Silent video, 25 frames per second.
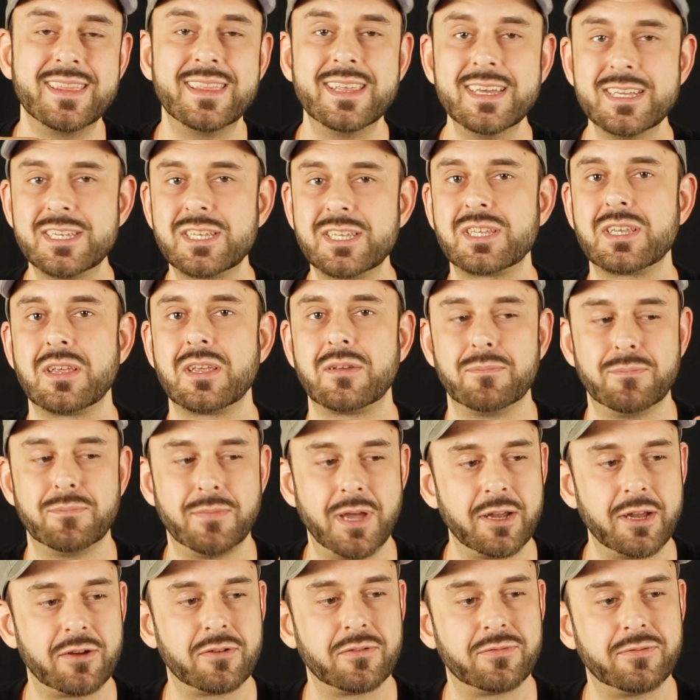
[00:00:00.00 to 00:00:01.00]
this
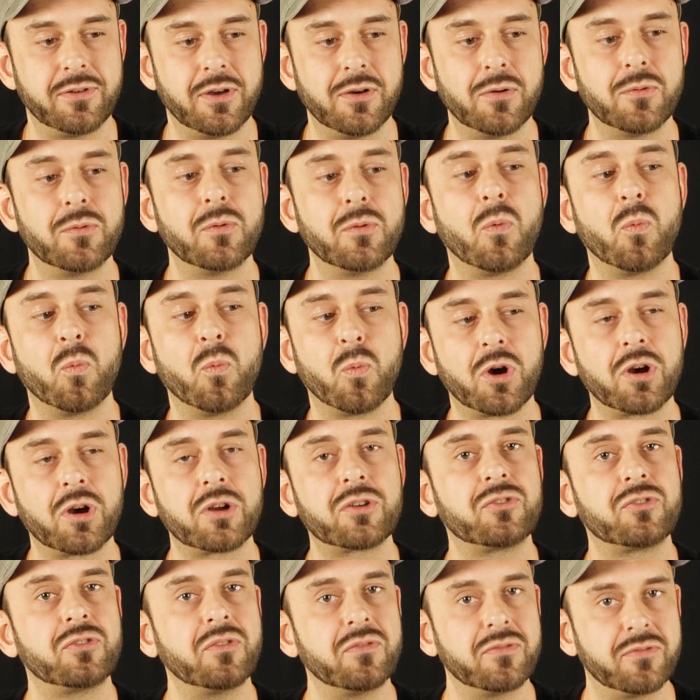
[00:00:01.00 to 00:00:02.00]
microphone
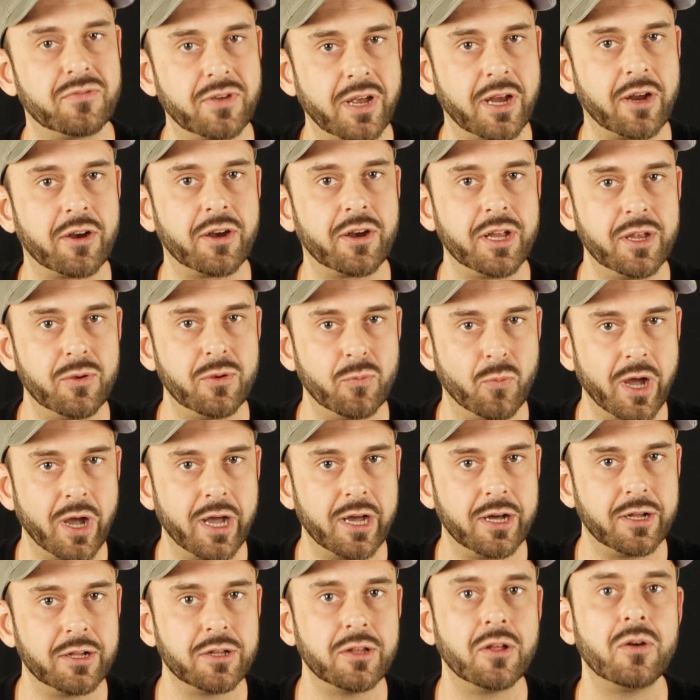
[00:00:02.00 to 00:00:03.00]
works very
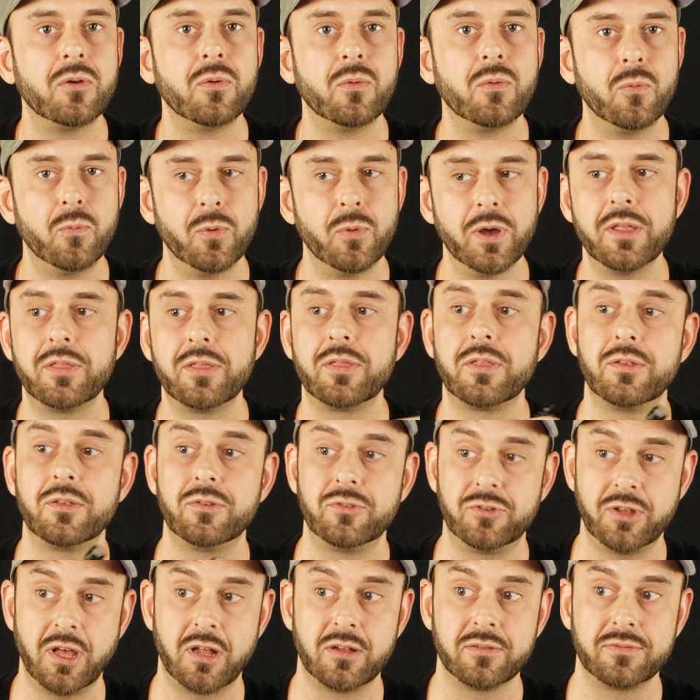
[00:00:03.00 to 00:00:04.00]
well with
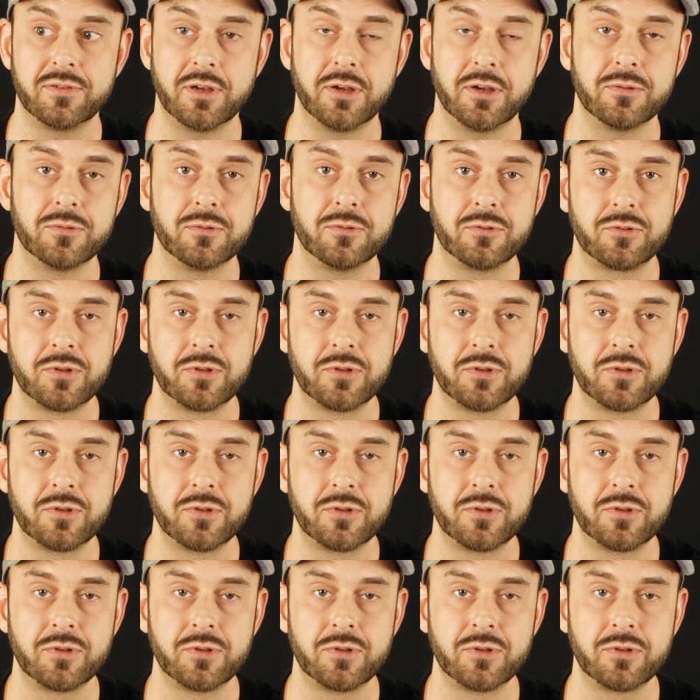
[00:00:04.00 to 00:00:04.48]
cell phones.